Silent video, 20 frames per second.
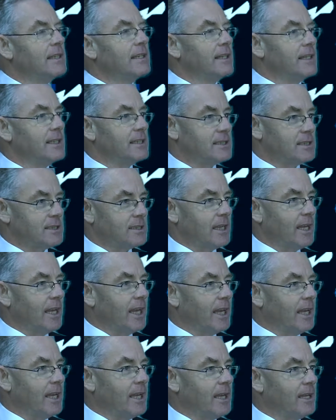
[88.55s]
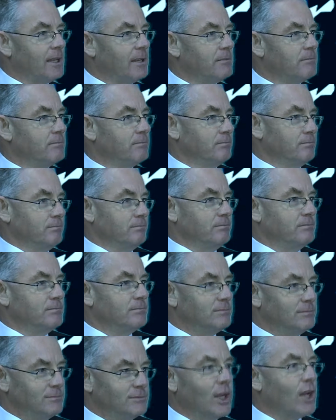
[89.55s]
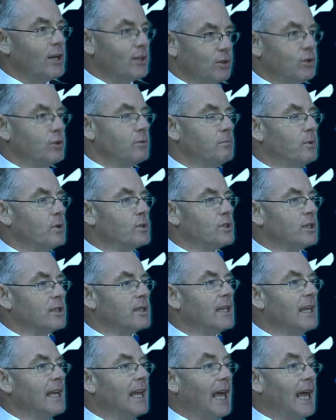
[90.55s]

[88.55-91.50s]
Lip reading: it's not a good budget.